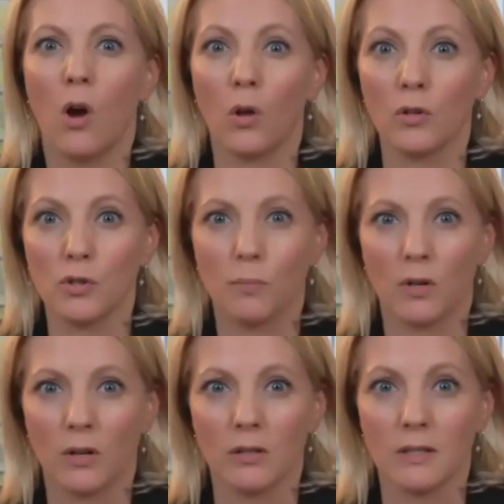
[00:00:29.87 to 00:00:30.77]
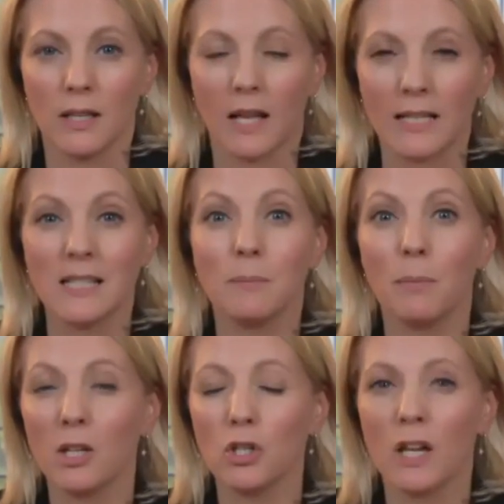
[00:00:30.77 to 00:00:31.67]
entrepreneurs, and
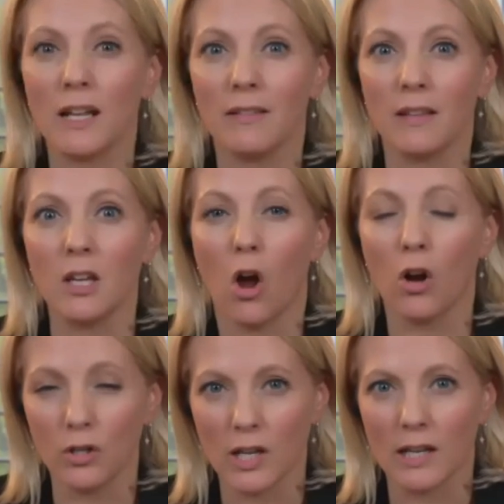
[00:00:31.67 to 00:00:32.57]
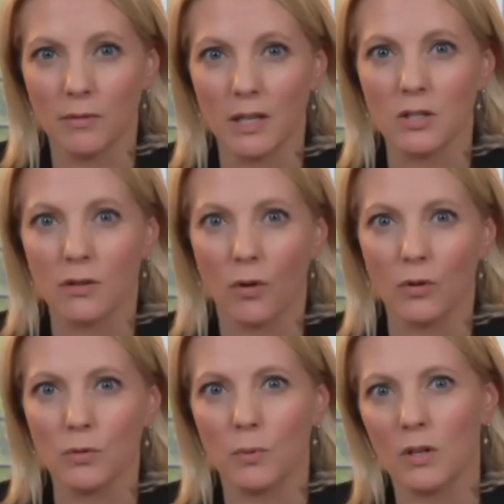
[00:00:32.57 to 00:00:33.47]
especially the young generation of
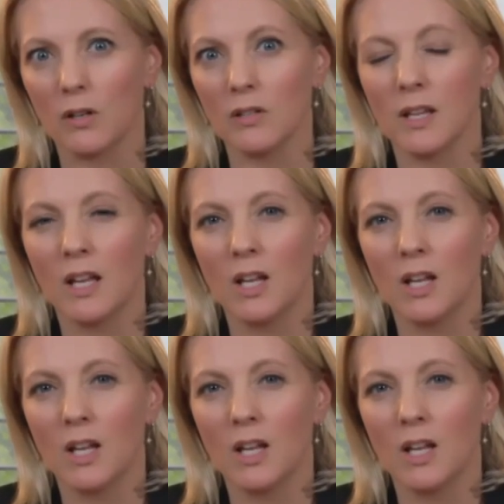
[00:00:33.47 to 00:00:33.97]
entrepreneurs,